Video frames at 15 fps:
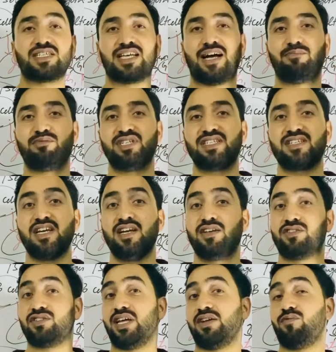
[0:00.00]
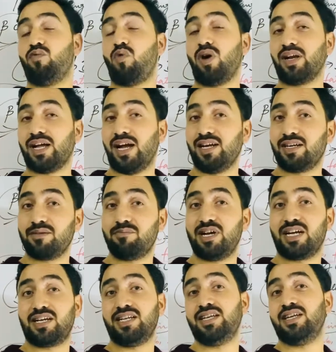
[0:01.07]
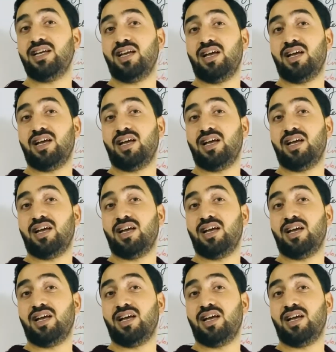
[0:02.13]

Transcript: happens, then what ultimately